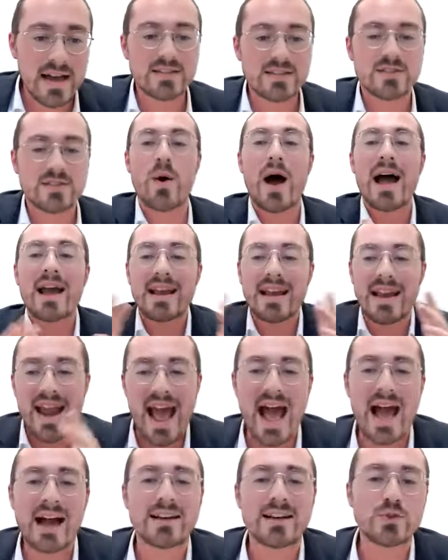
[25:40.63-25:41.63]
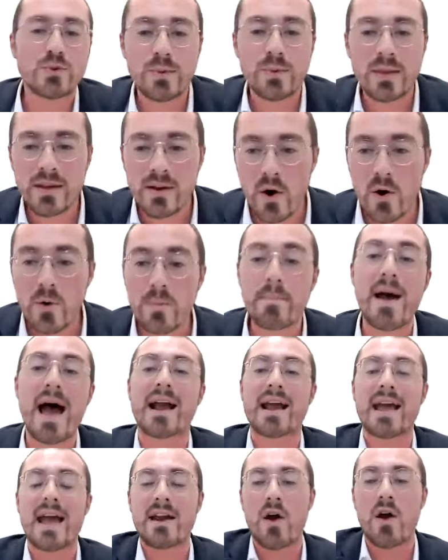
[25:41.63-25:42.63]
And so I can actually go
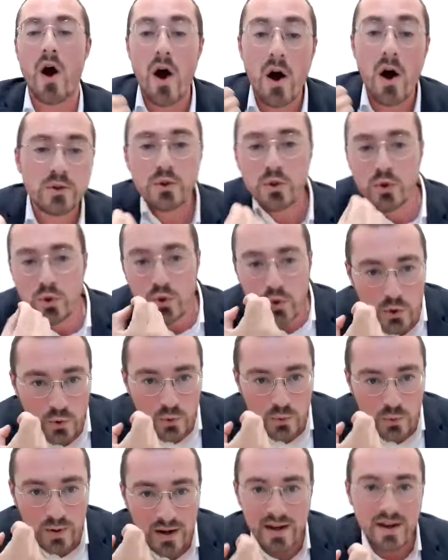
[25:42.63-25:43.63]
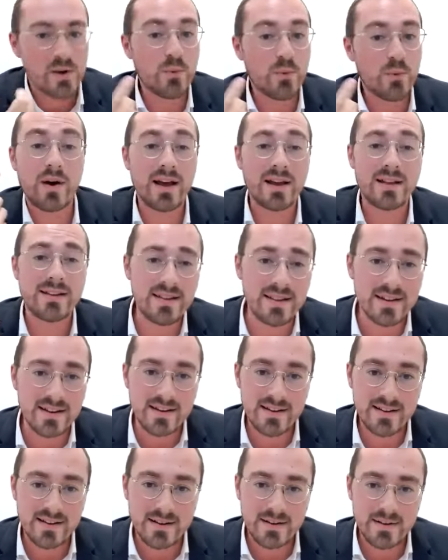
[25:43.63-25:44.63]
back and undo what I
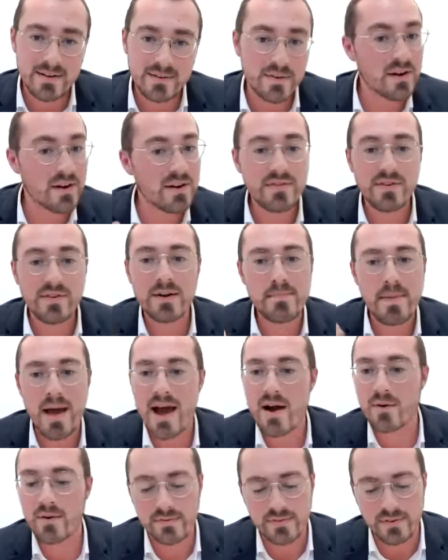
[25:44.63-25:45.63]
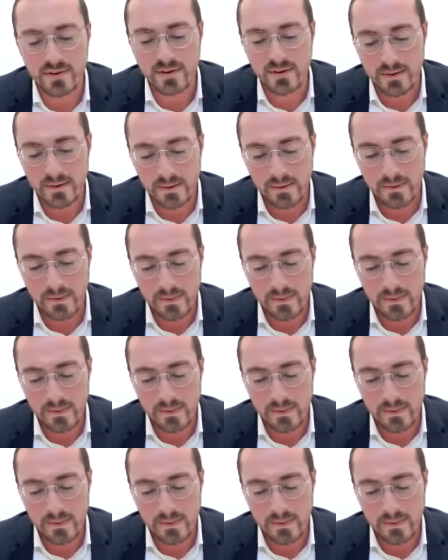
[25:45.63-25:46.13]
did. Very, very powerful.